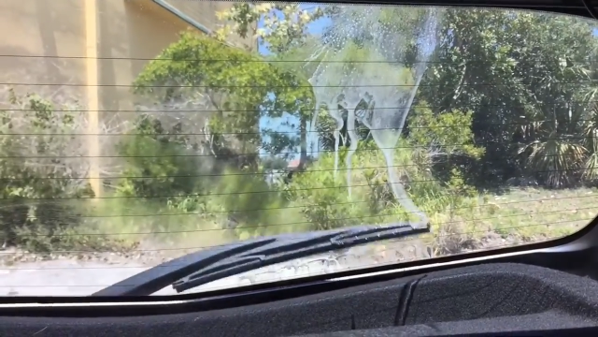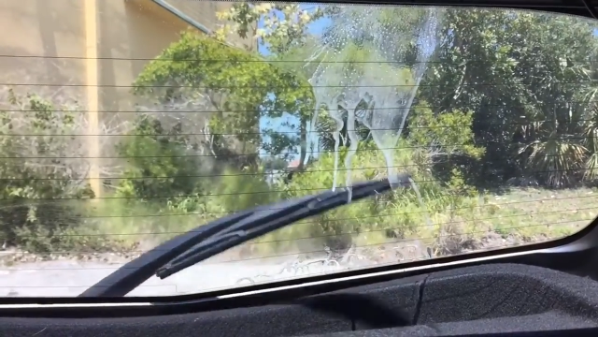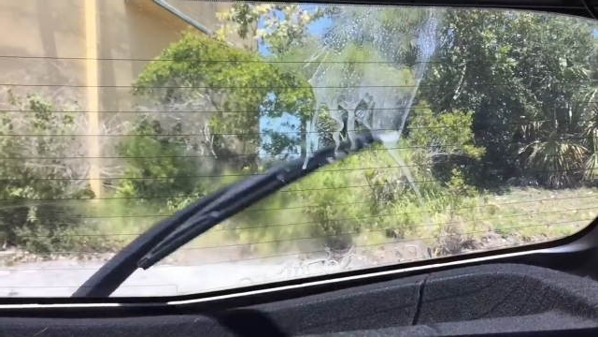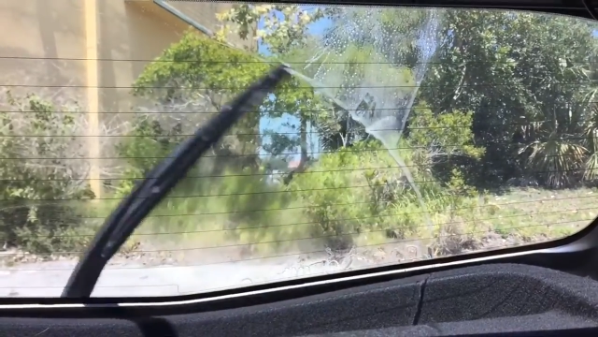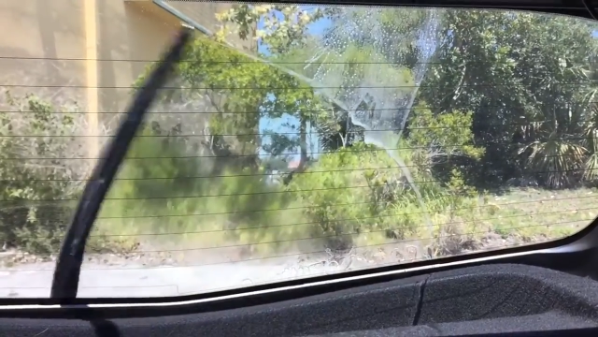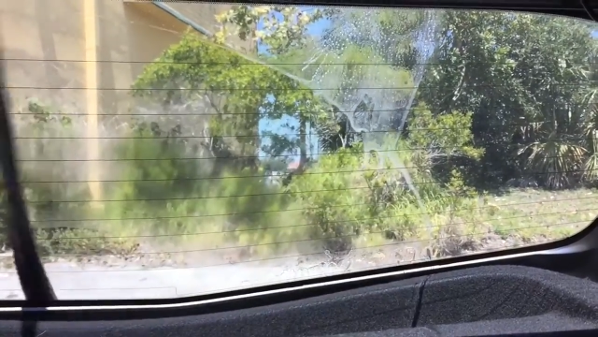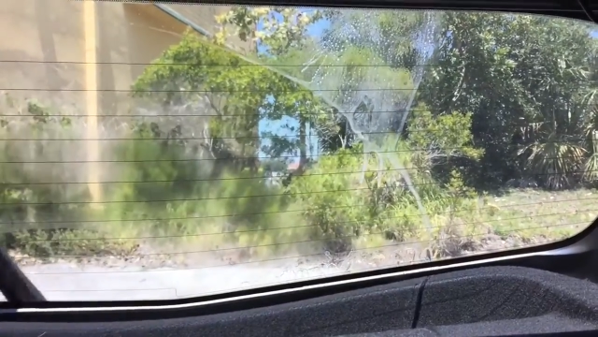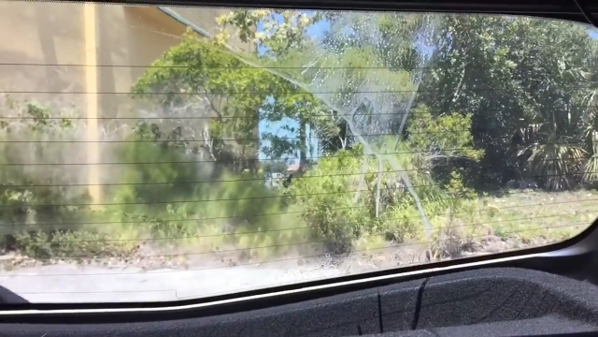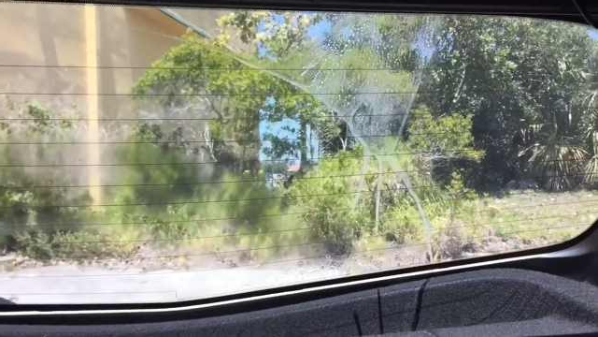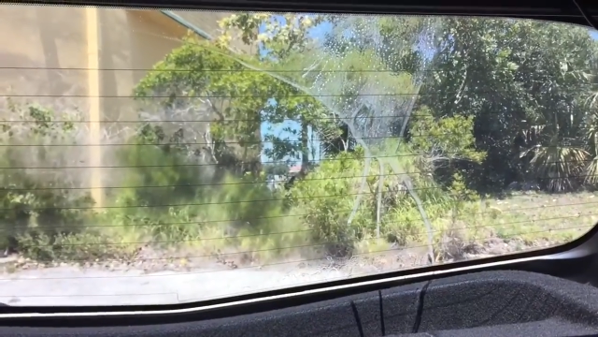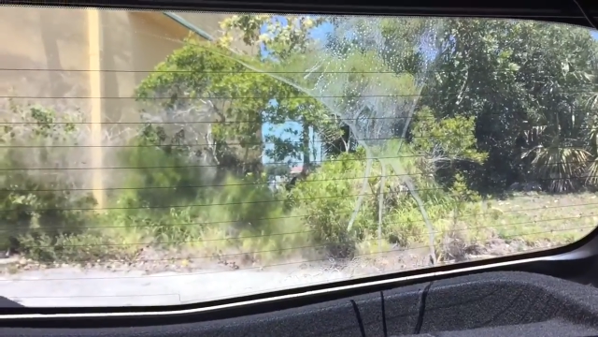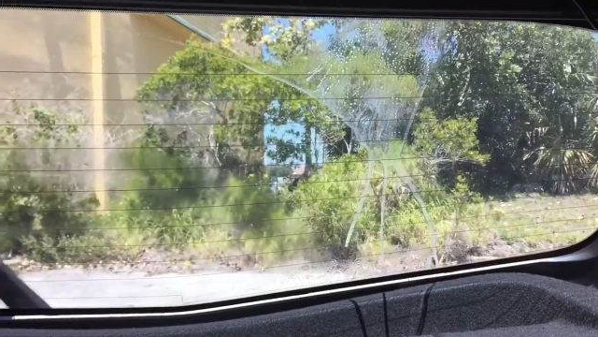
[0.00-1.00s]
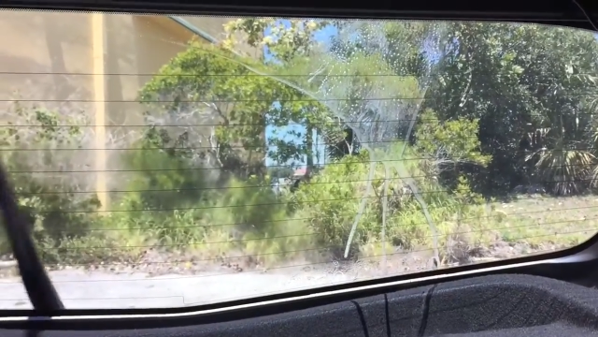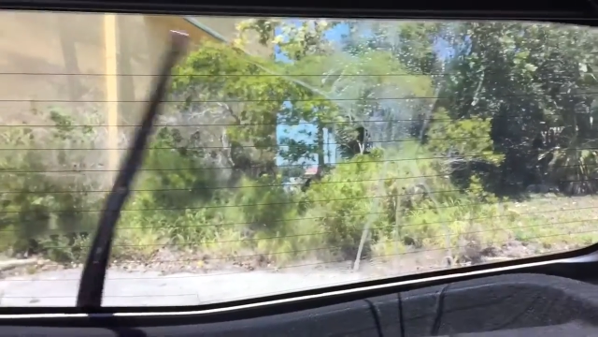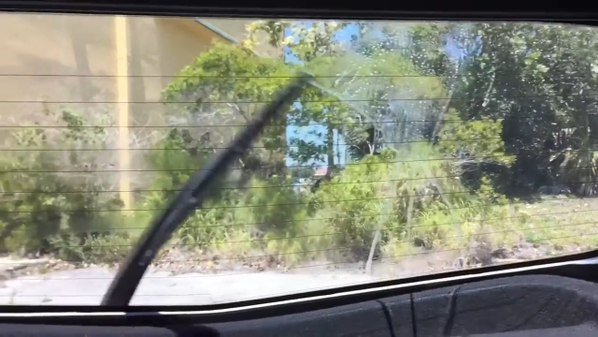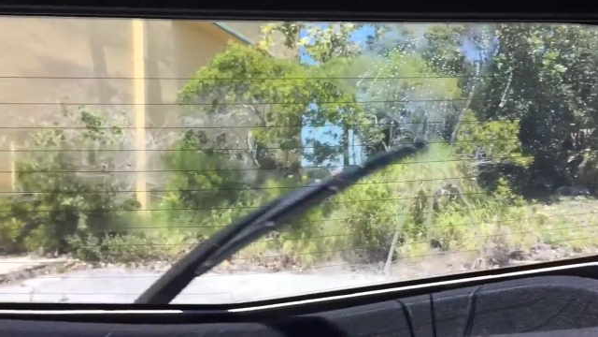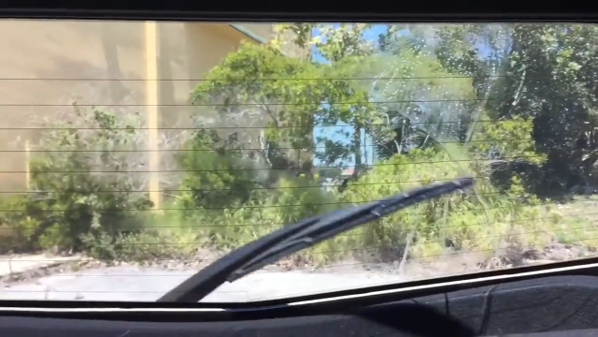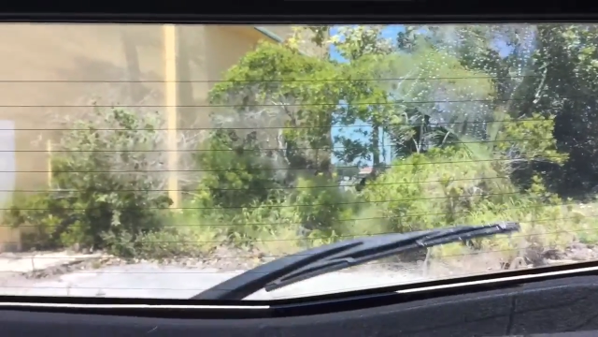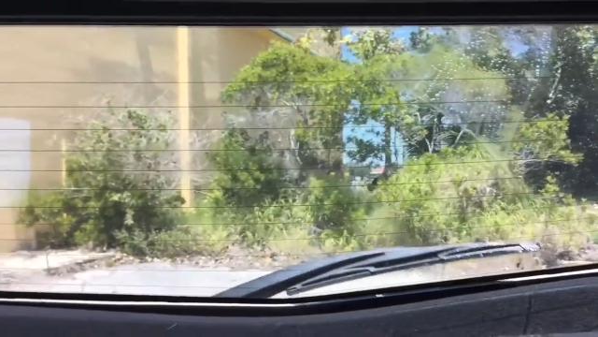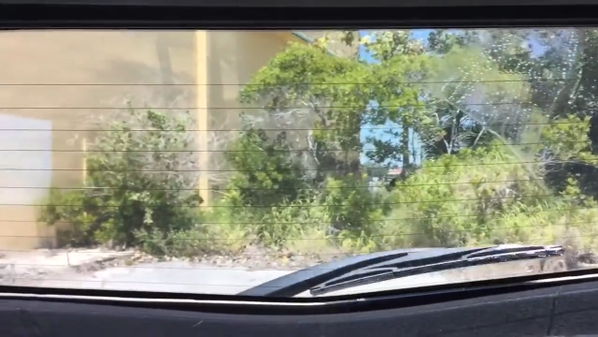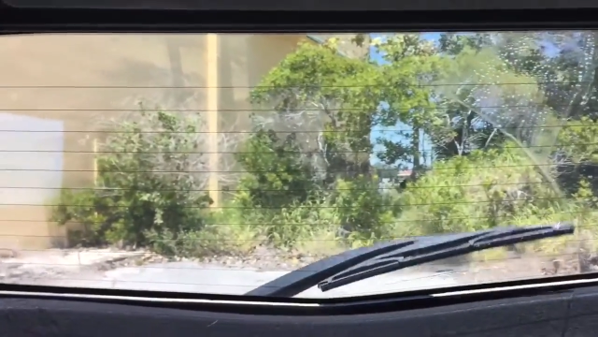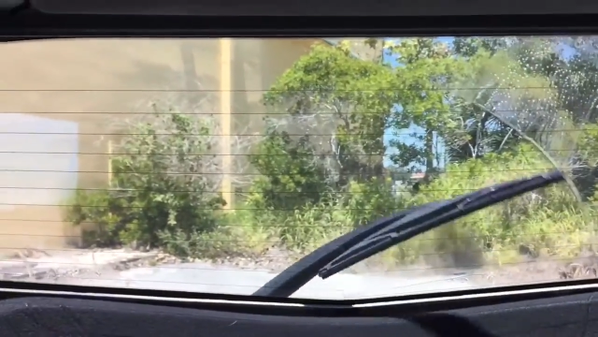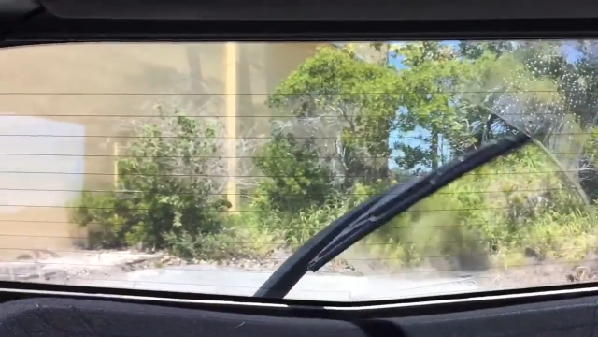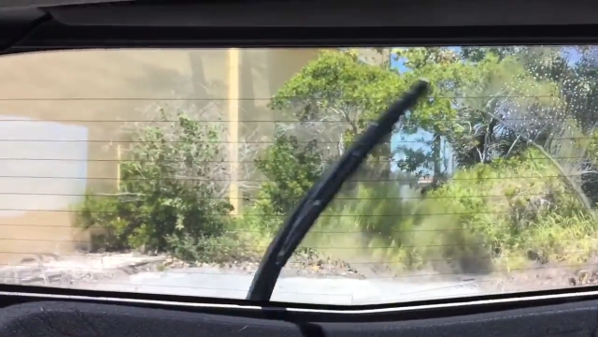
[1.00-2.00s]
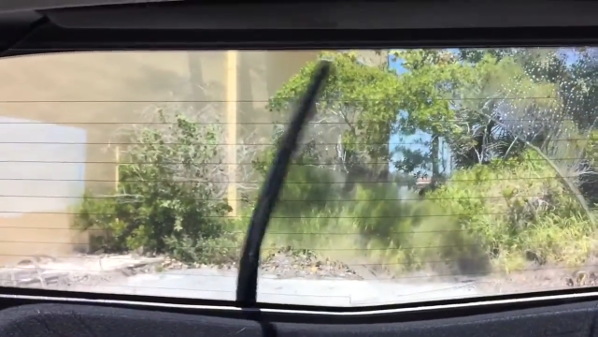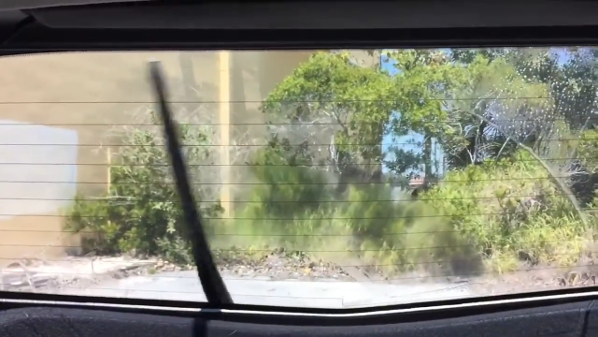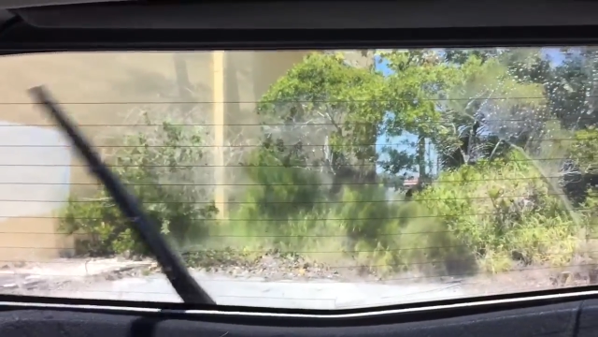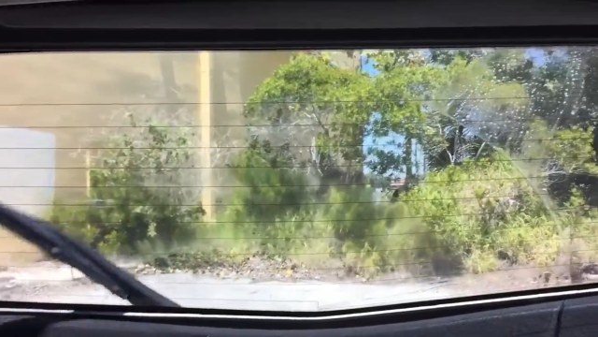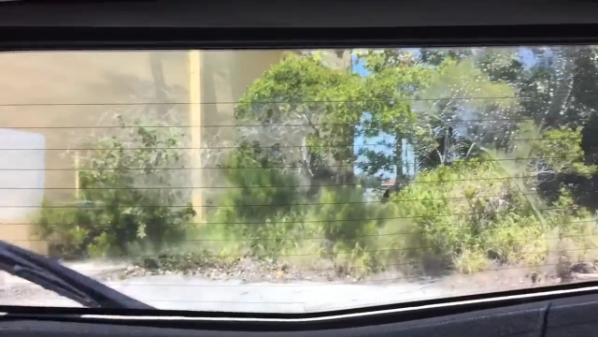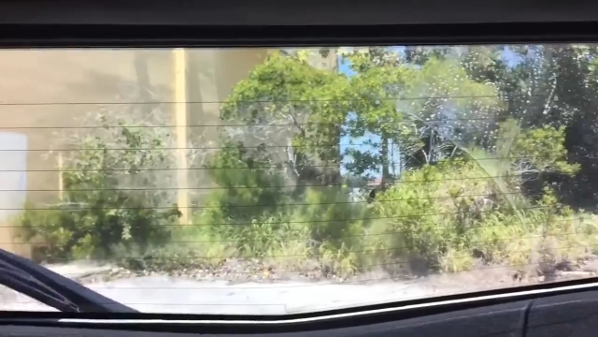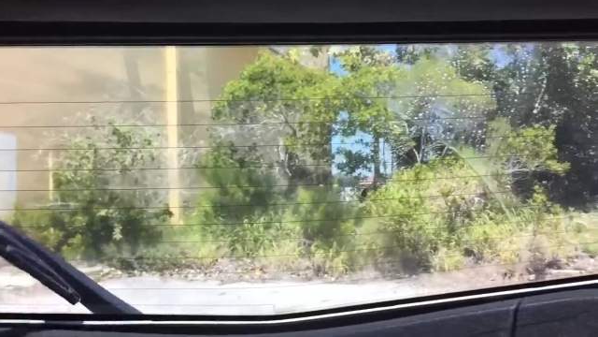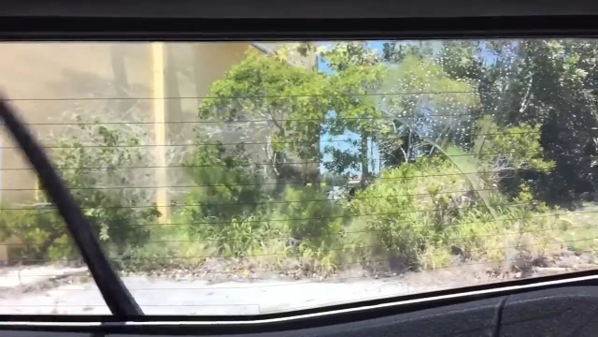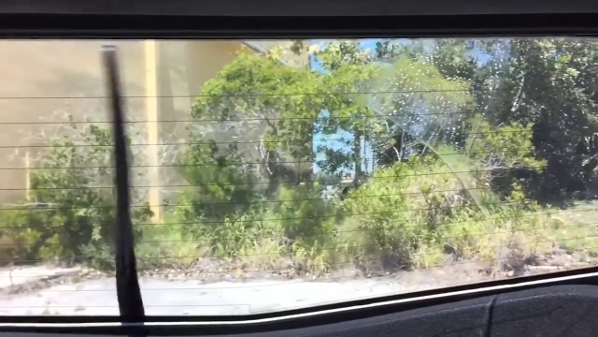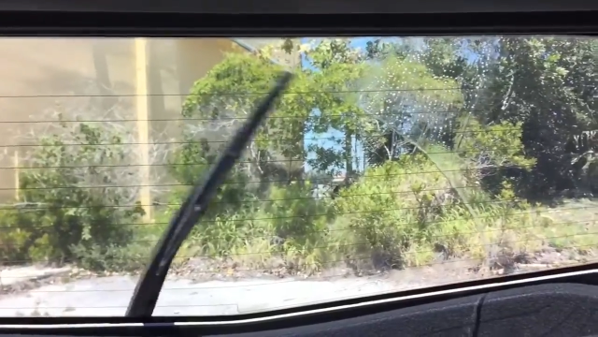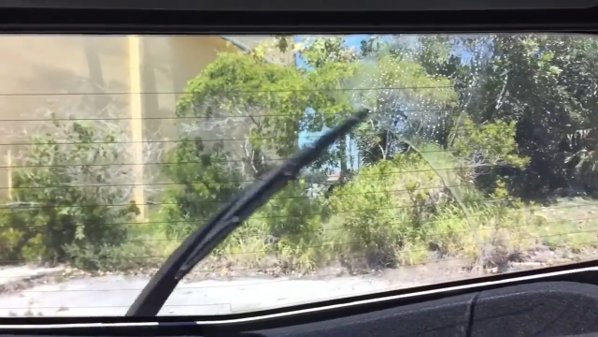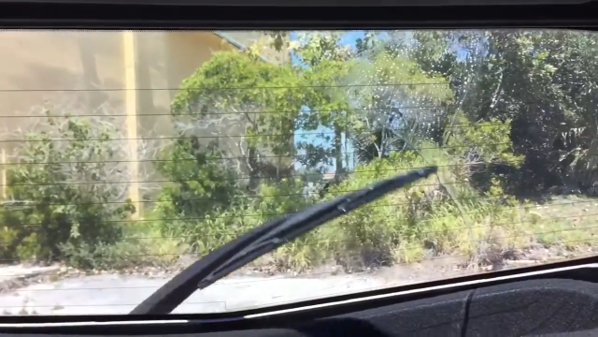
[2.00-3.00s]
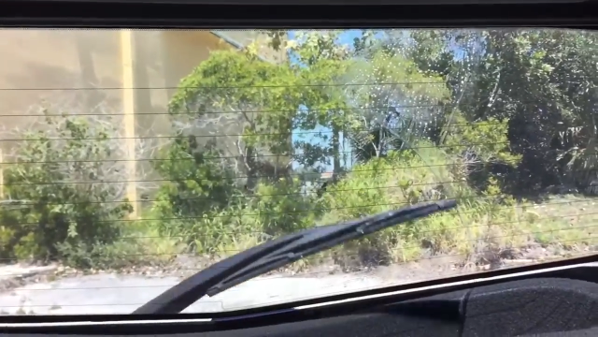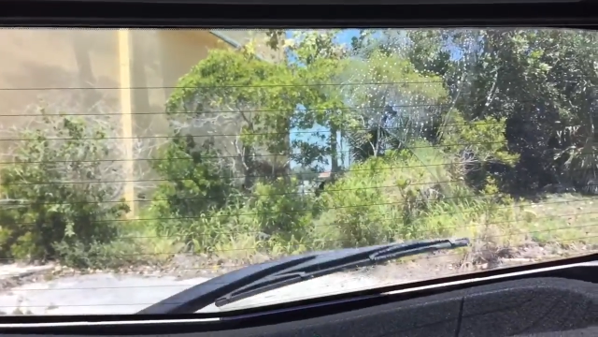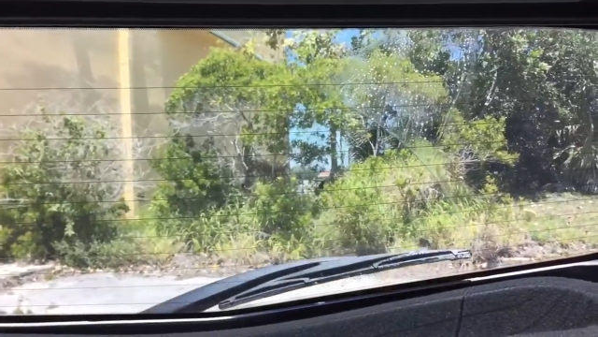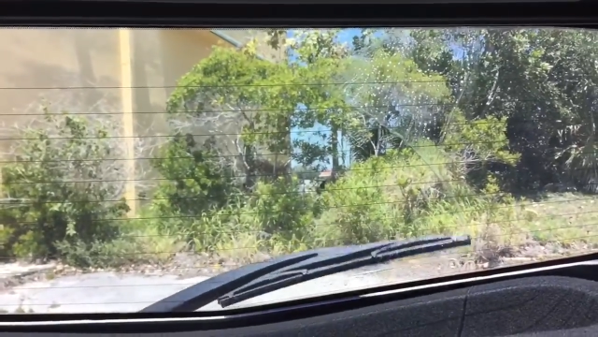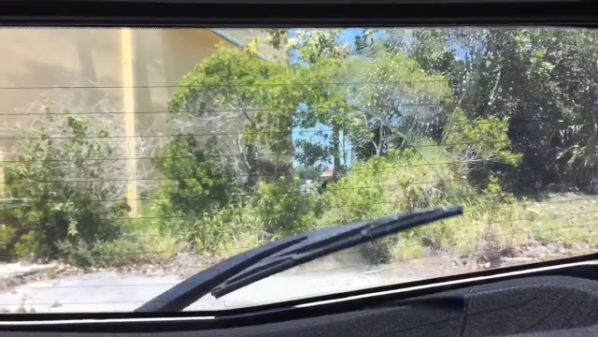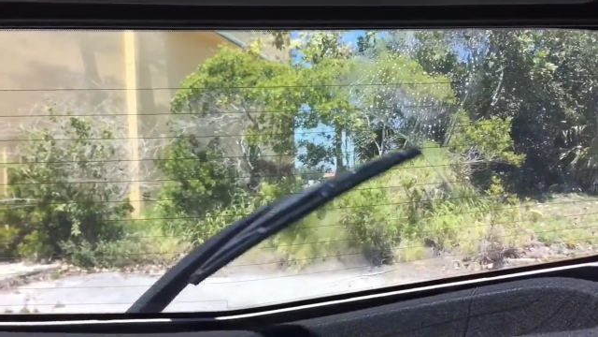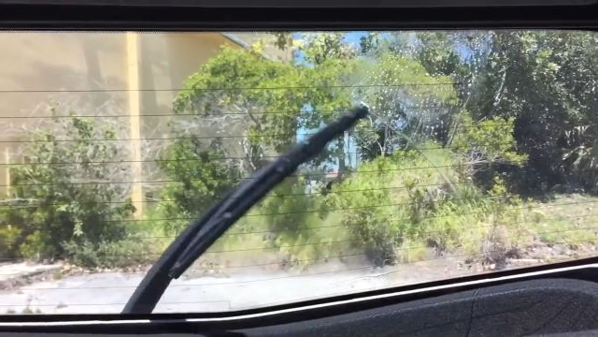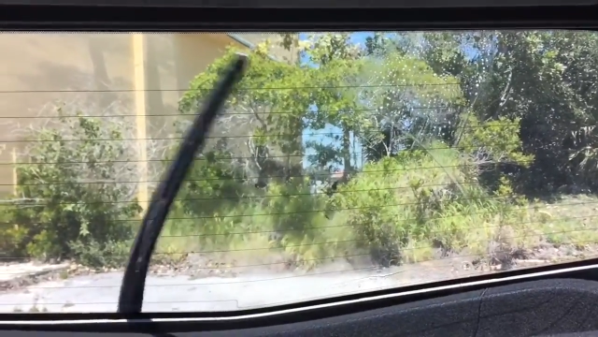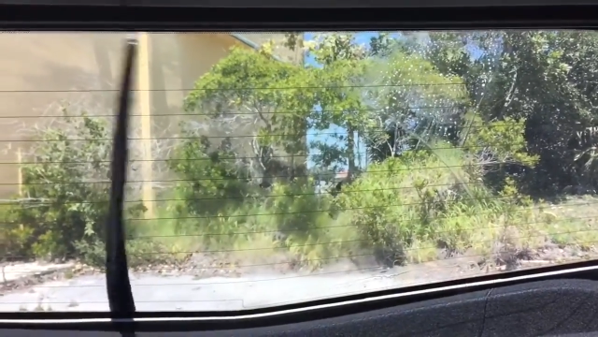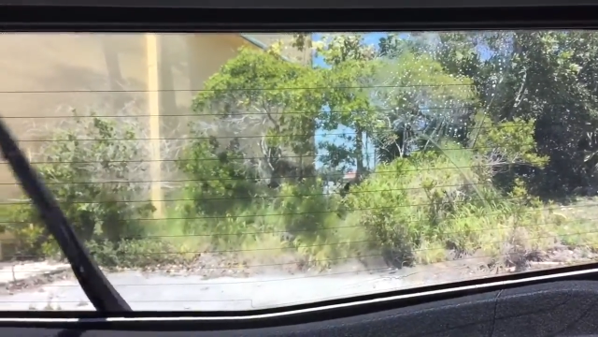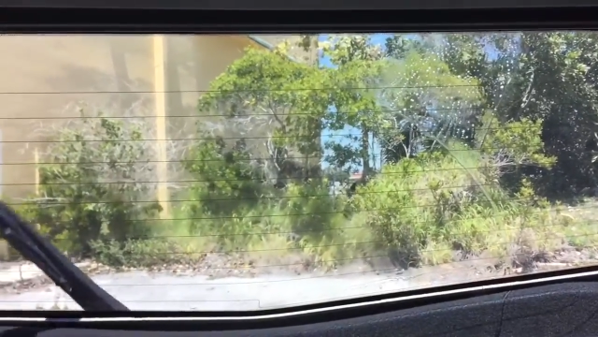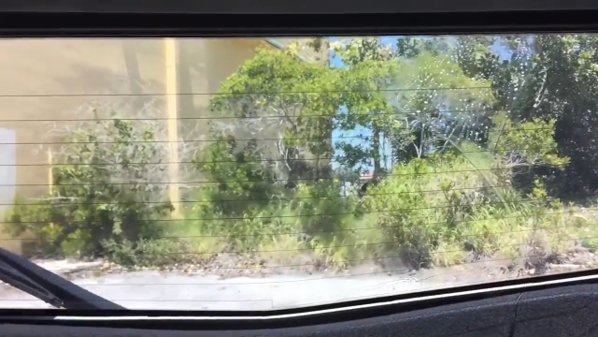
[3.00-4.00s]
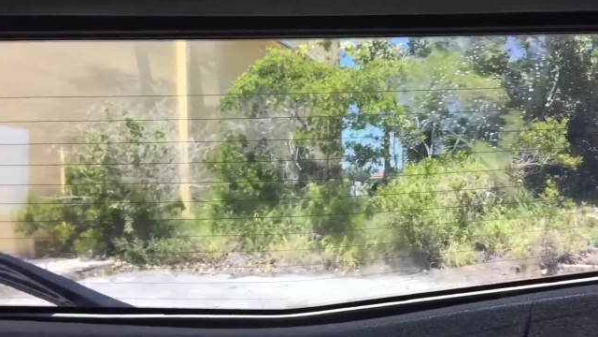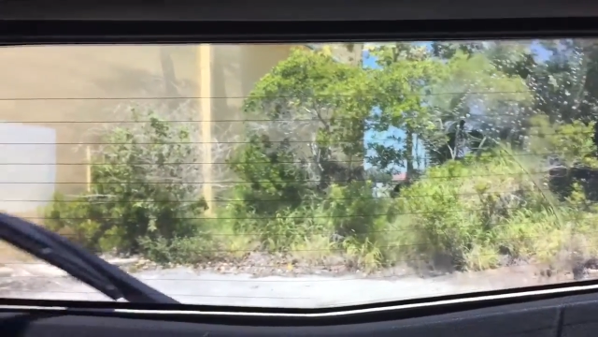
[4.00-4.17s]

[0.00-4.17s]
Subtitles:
[unreadable: no face in view]